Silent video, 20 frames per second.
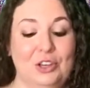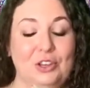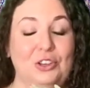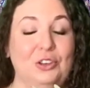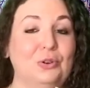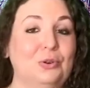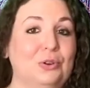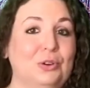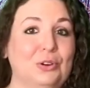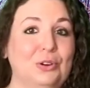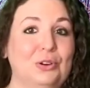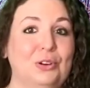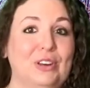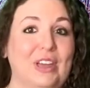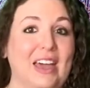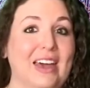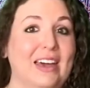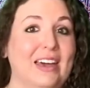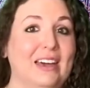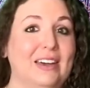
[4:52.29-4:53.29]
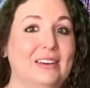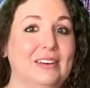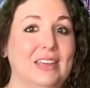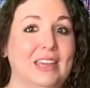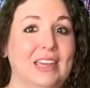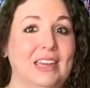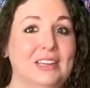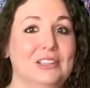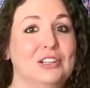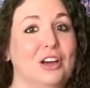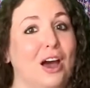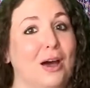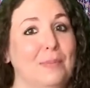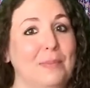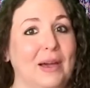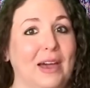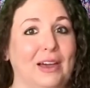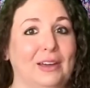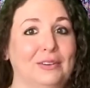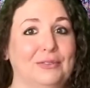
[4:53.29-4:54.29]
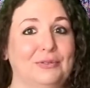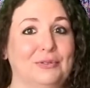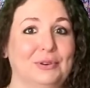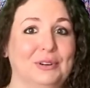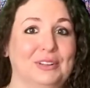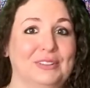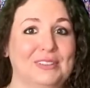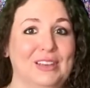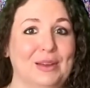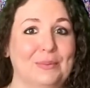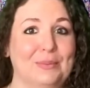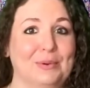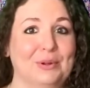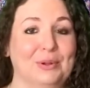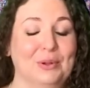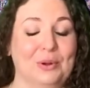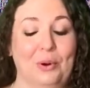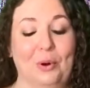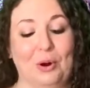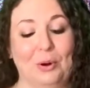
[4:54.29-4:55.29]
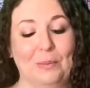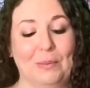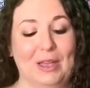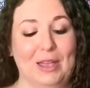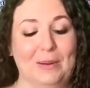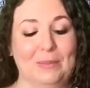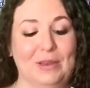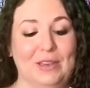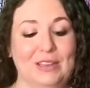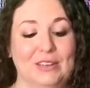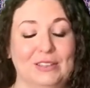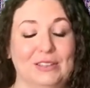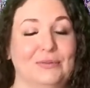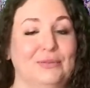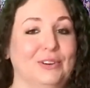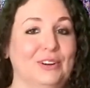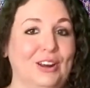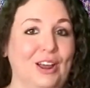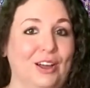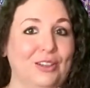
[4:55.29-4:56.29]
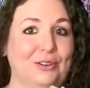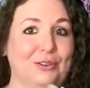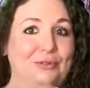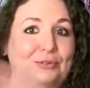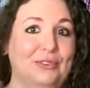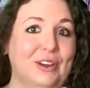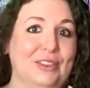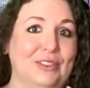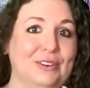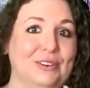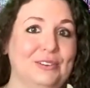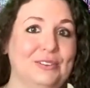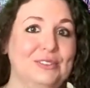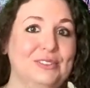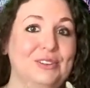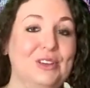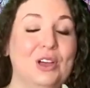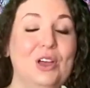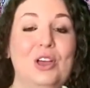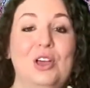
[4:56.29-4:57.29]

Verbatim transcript: You could add a top hat, for example, or maybe different colored feathers.